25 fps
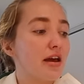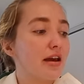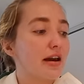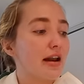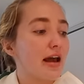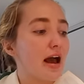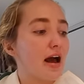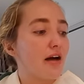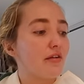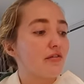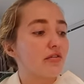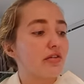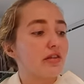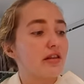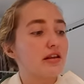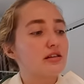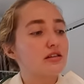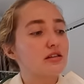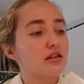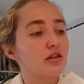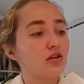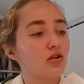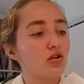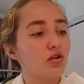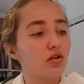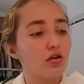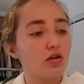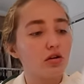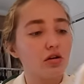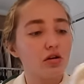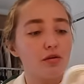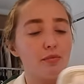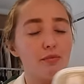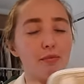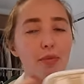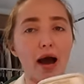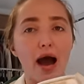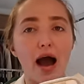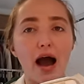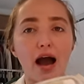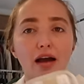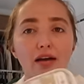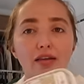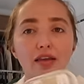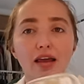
And I have this little bag